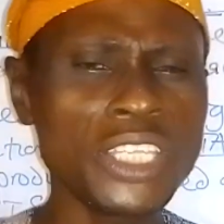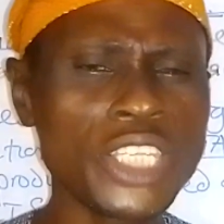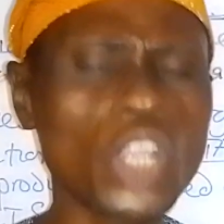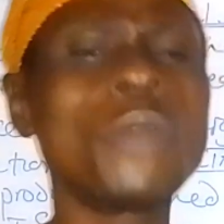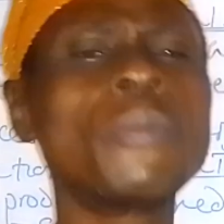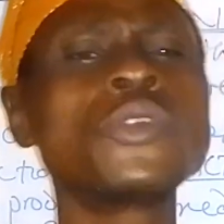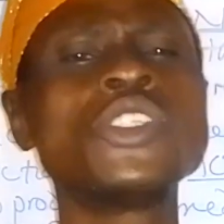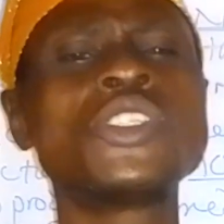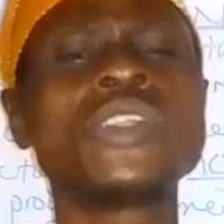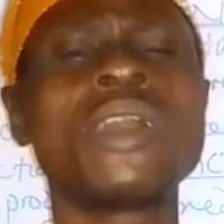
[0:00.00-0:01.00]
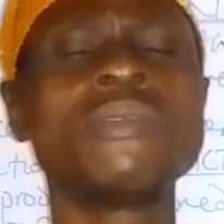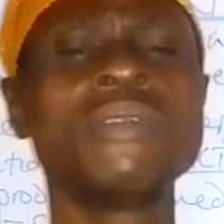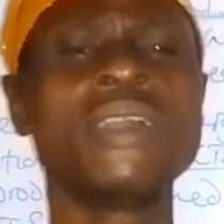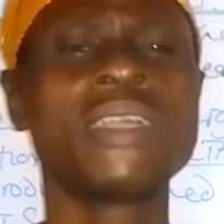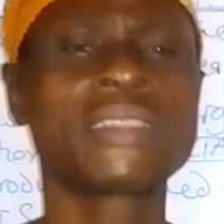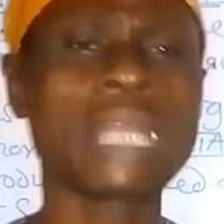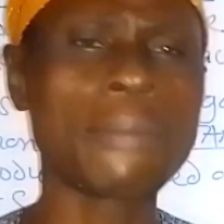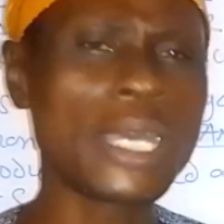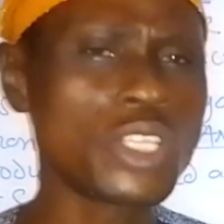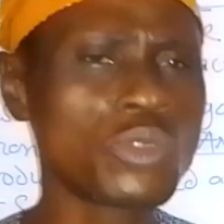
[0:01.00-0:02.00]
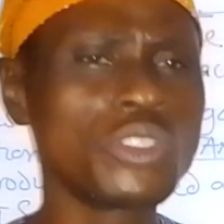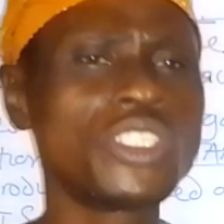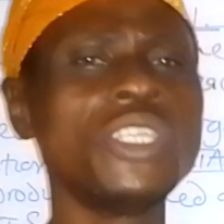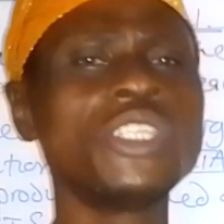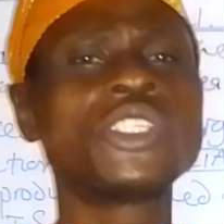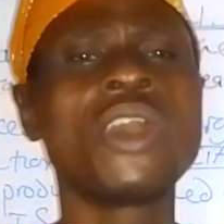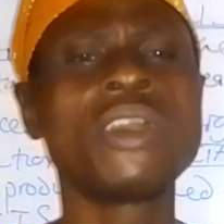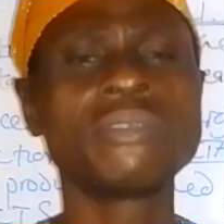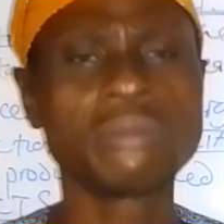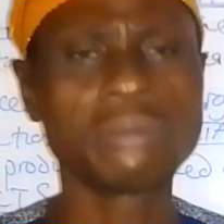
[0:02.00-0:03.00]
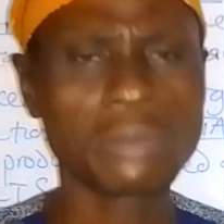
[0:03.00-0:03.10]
decomposition, thermal dissociation,